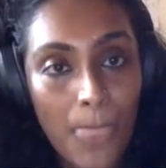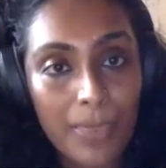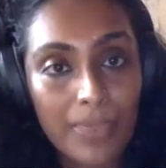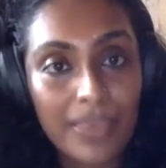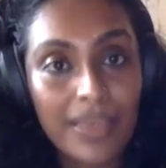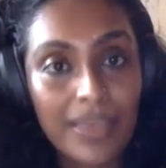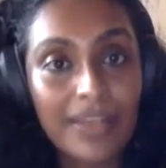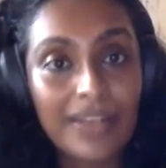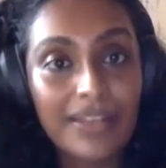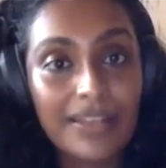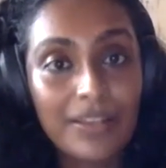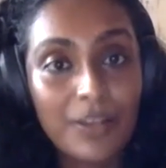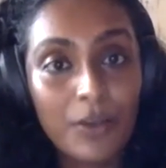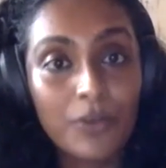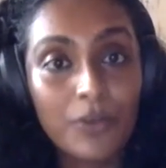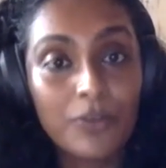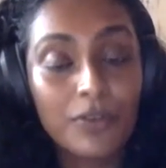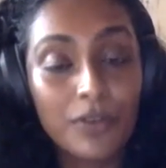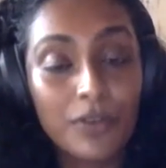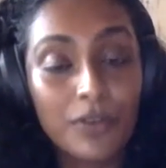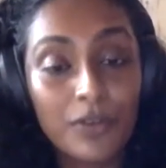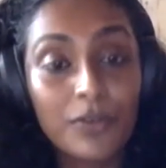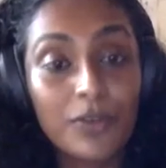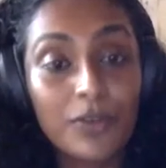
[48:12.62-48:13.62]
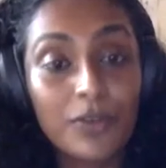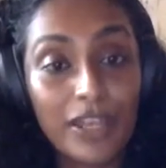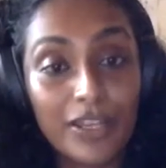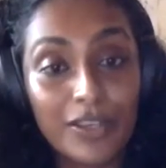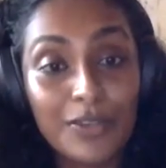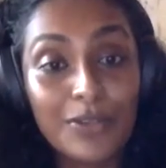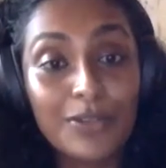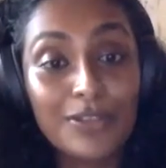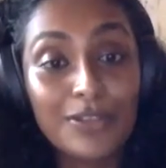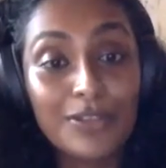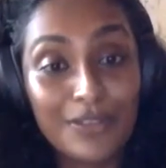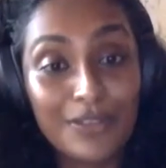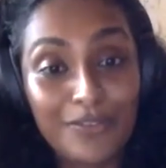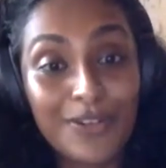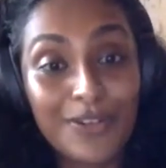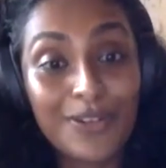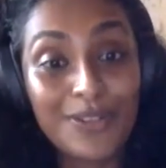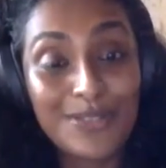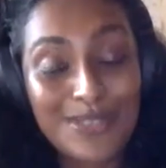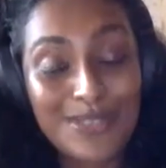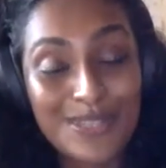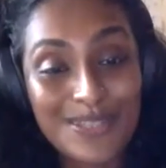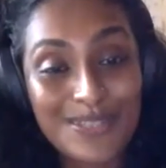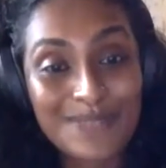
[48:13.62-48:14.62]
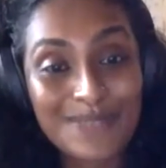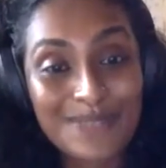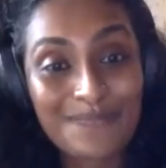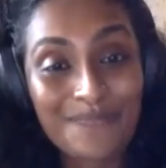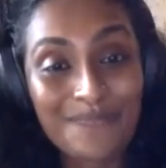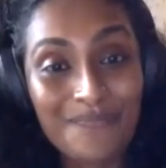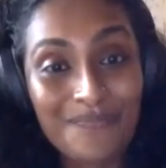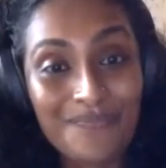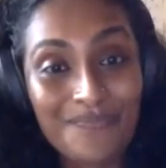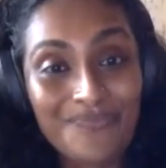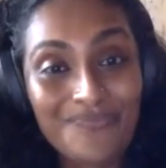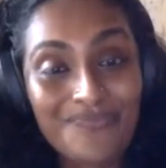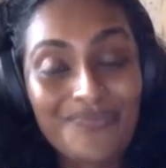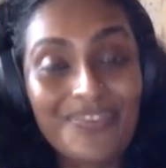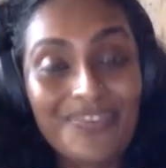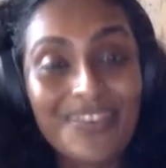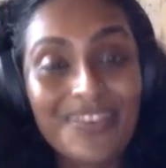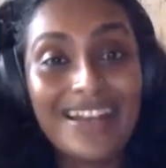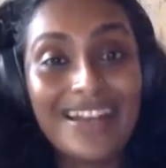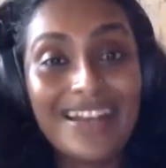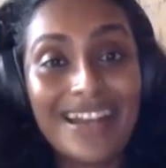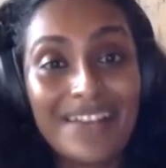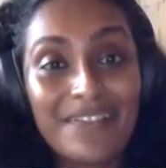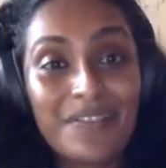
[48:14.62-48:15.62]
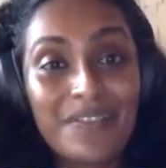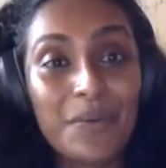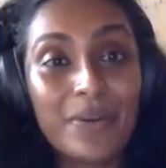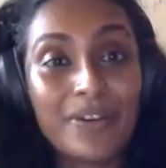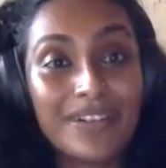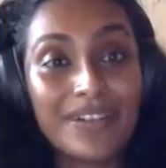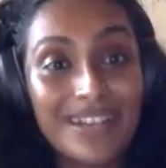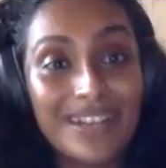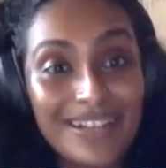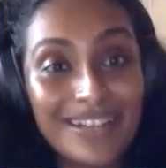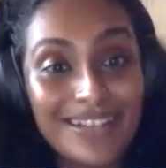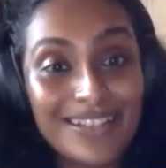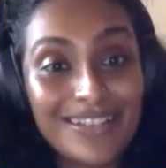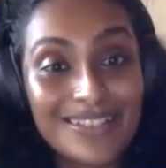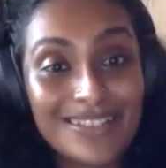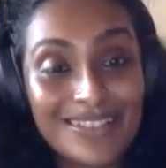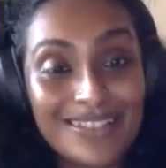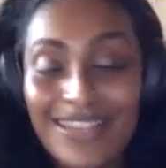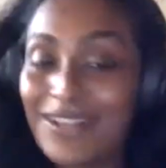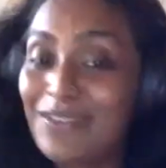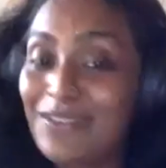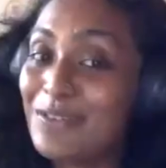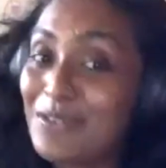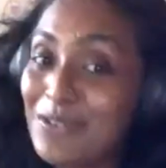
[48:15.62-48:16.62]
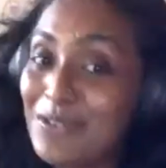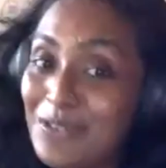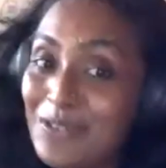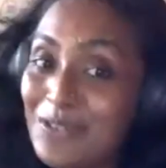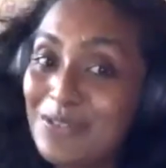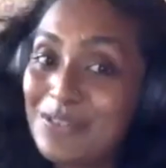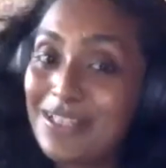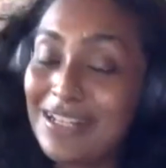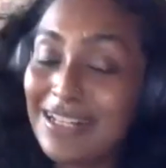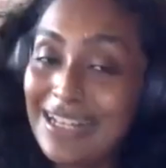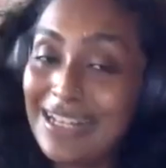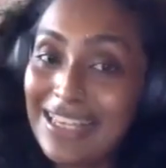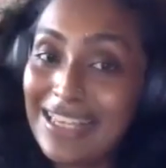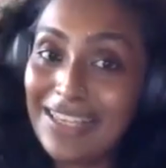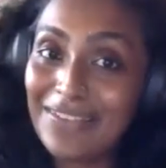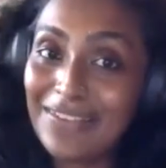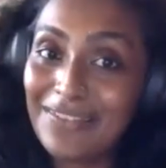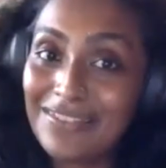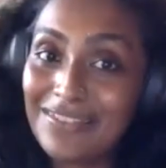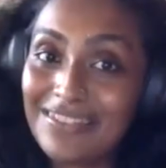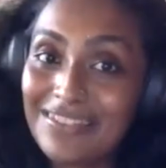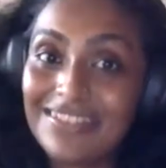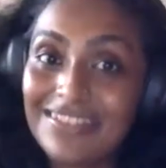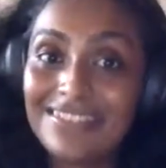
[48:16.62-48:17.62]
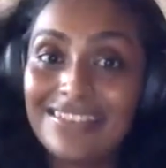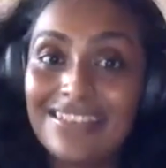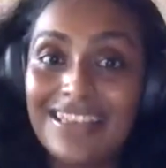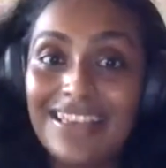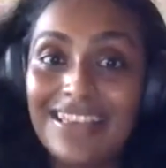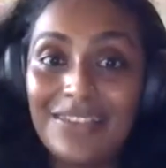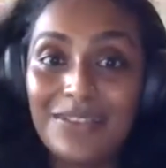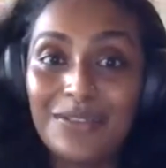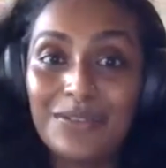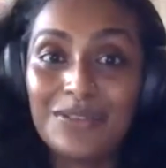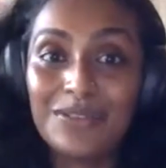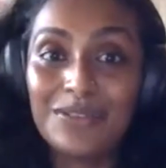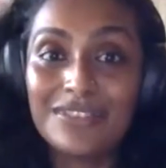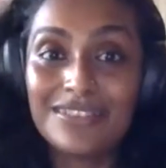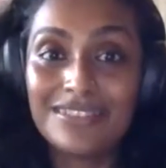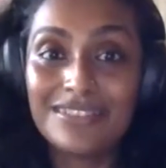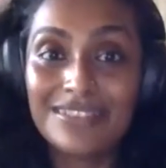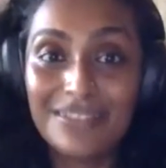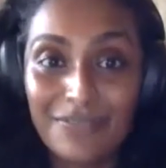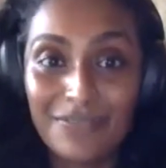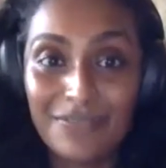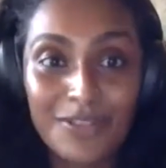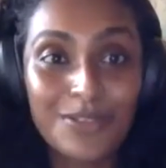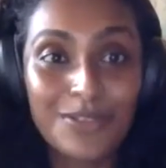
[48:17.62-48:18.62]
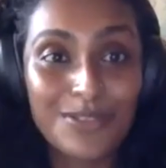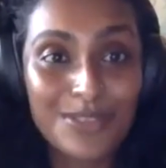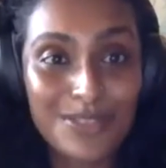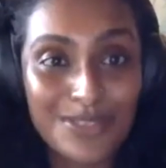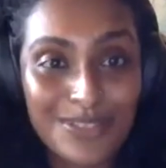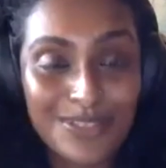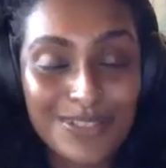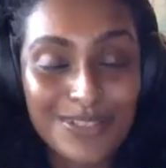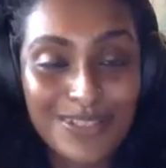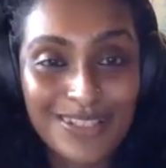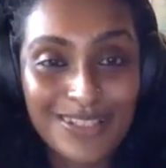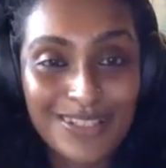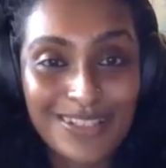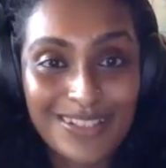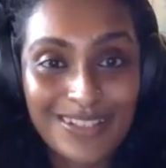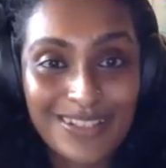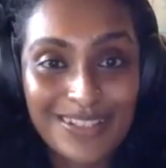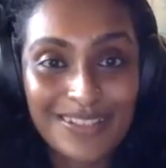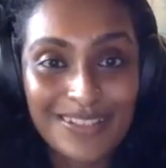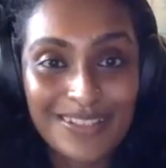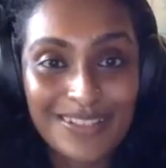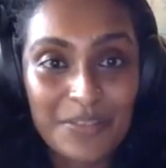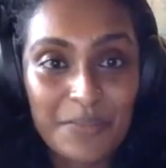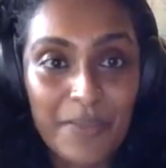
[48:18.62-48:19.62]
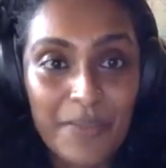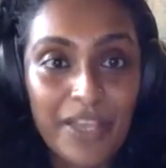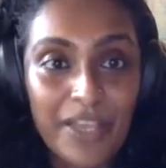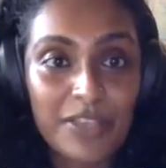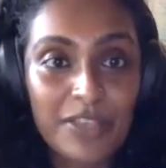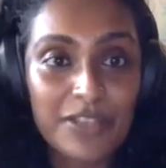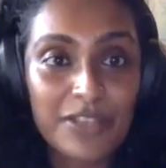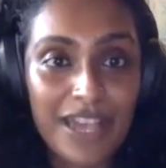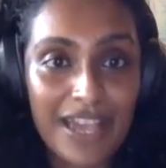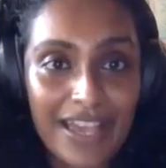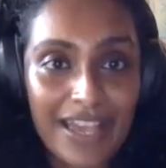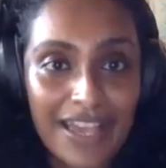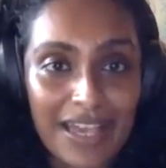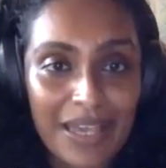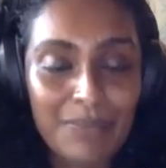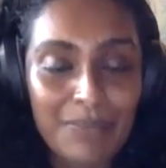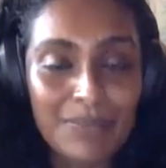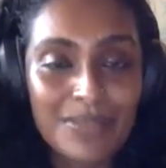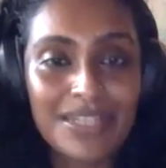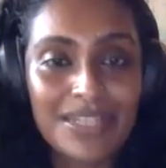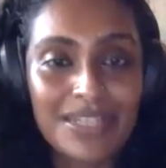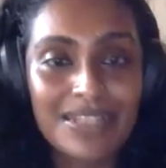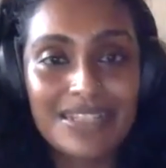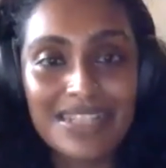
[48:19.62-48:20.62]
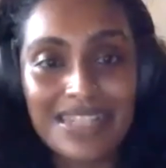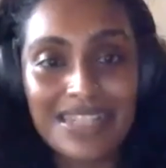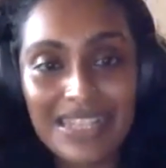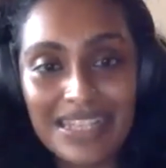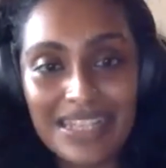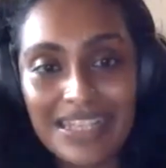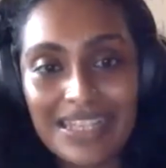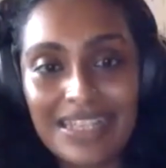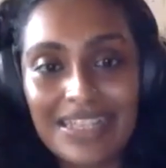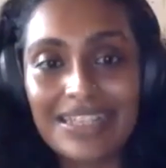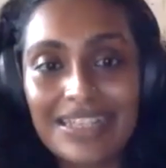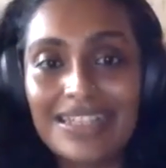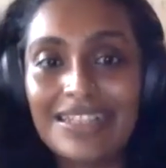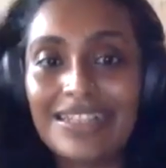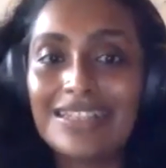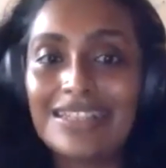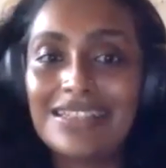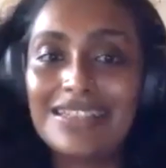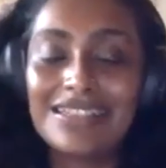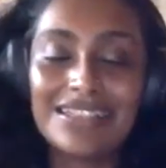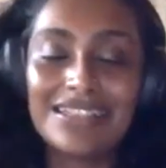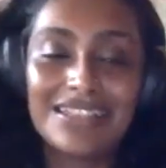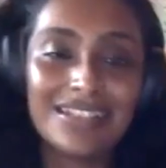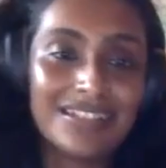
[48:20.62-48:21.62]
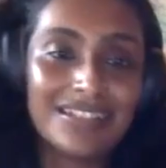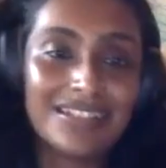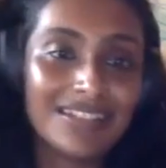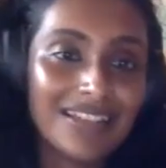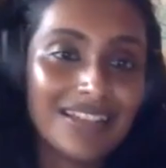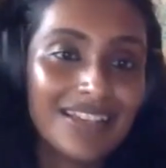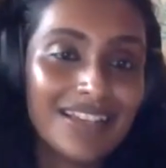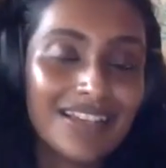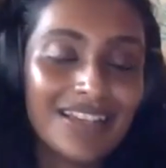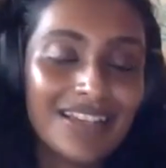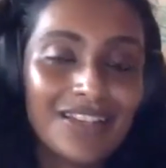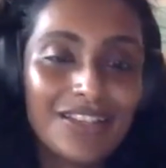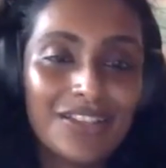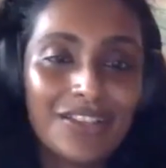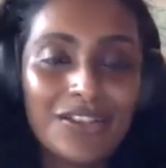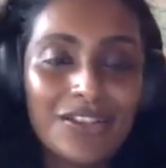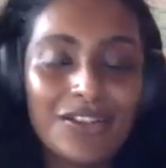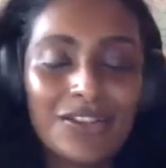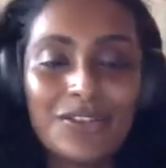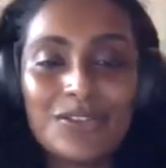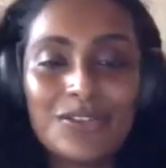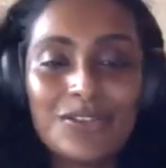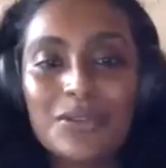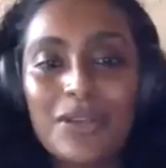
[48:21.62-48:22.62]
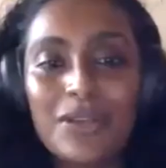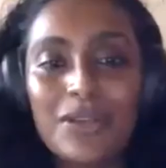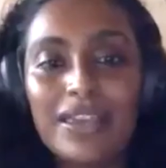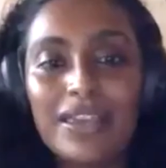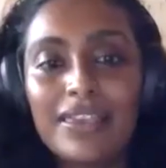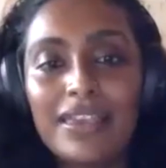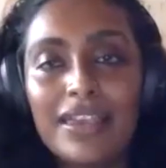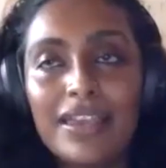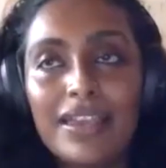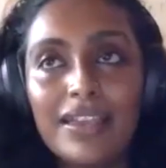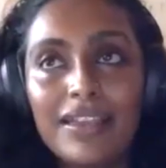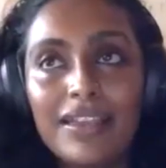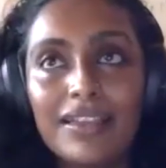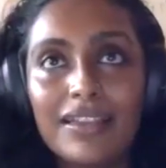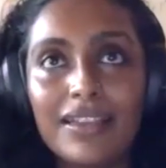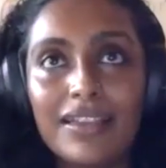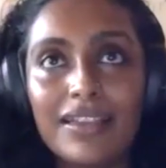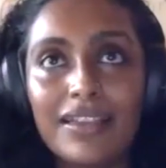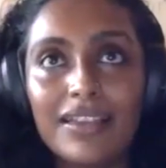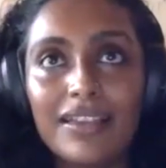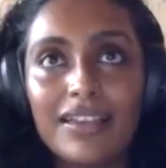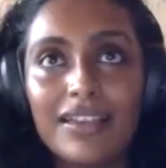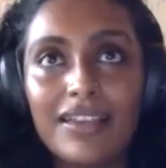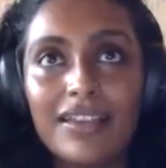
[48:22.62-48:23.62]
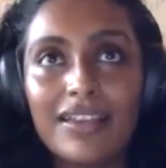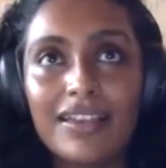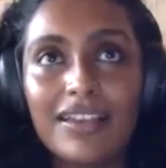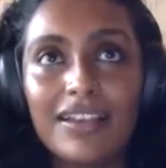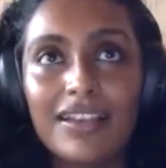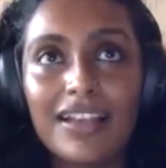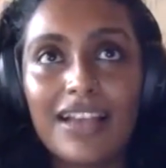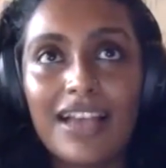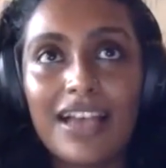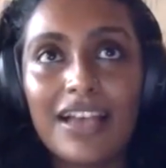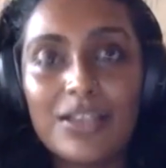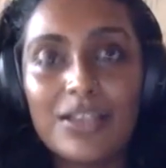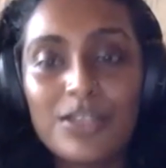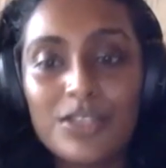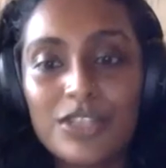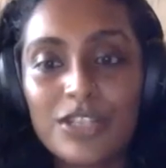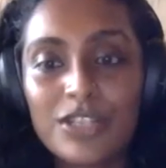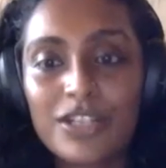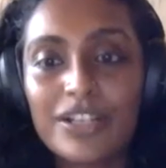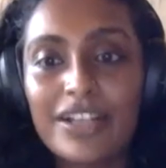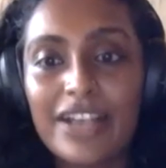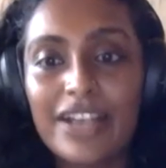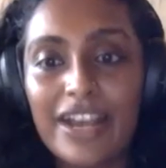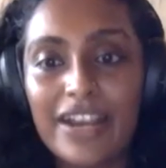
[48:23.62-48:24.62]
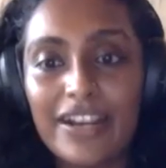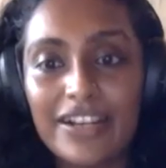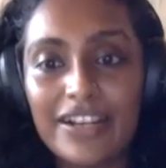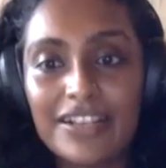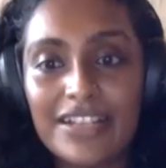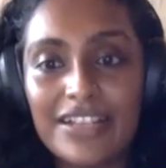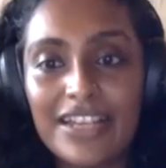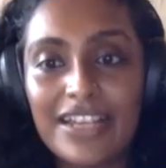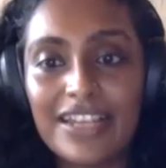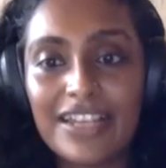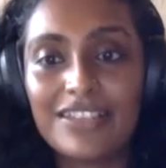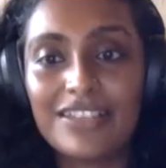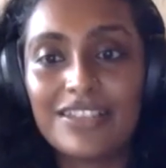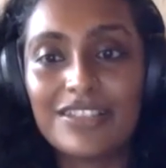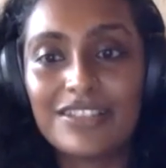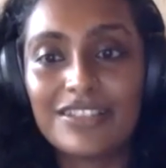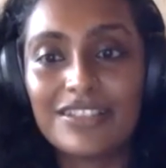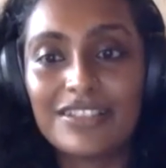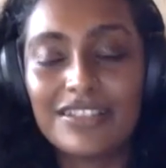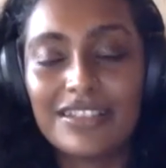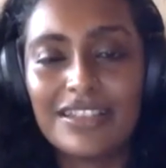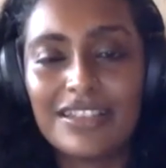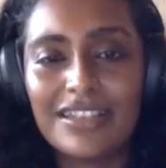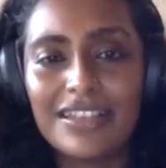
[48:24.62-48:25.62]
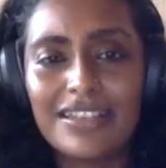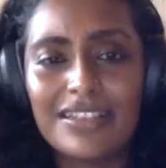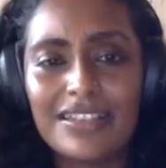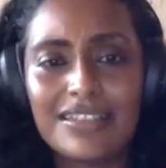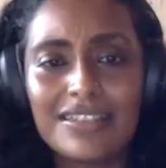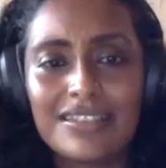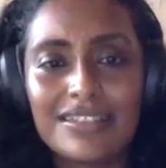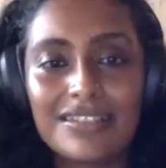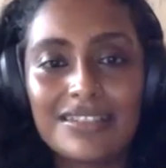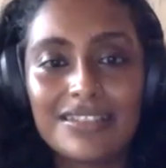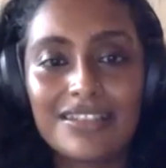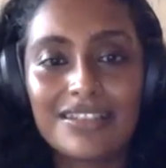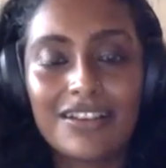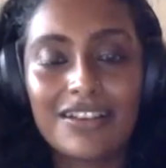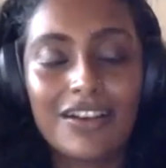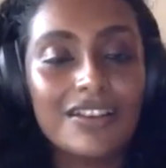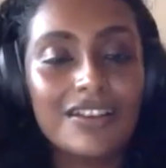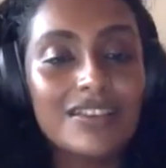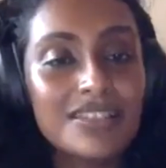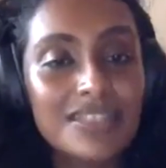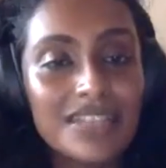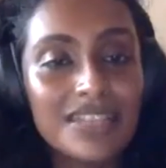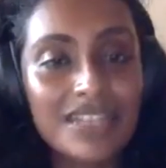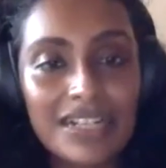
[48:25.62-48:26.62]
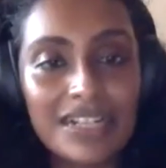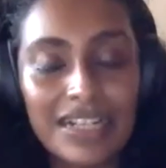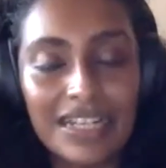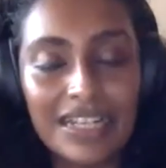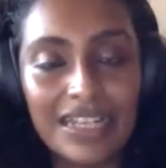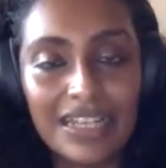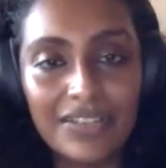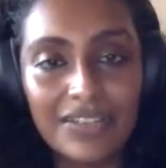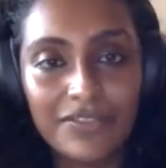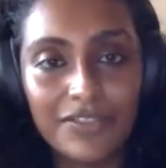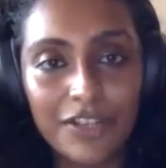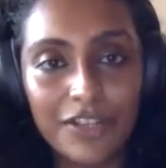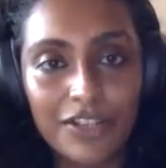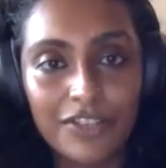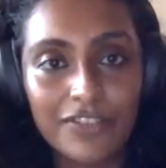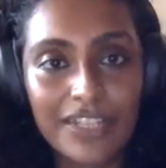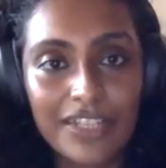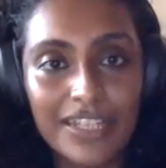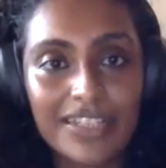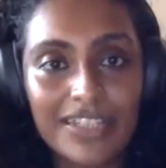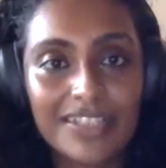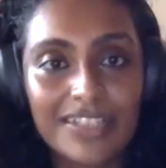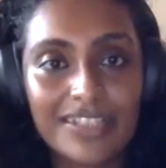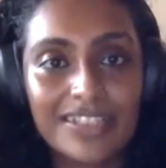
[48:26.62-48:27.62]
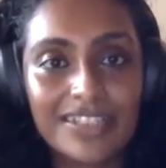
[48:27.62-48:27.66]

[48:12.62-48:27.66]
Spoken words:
They don't know you can use the fruits. And everywhere else, they don't use the leaves, they use the fruits to make jams and cheese and, you know. So I think culture and heritage is constantly evolving.